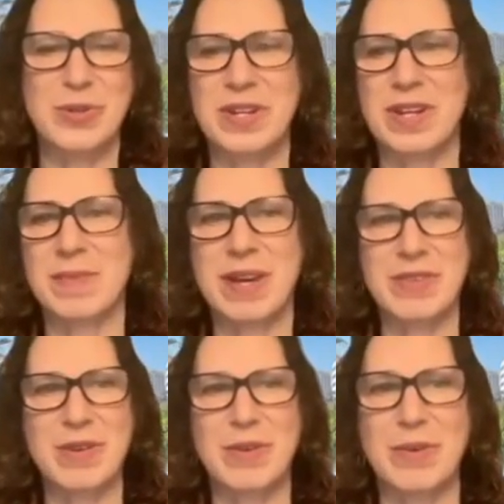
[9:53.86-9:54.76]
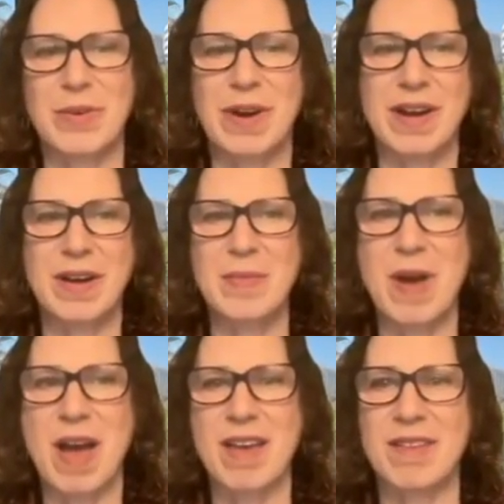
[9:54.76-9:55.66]
Tony and Matthew.
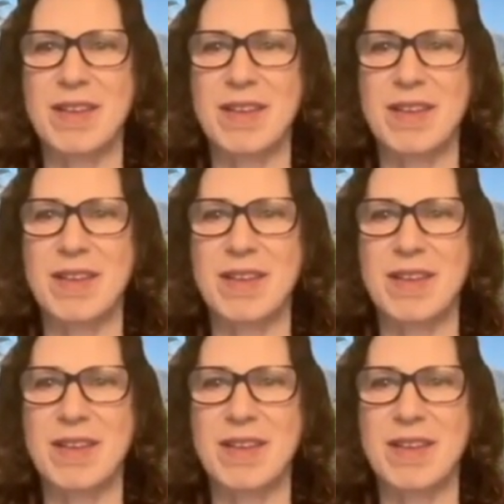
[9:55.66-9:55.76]
Um,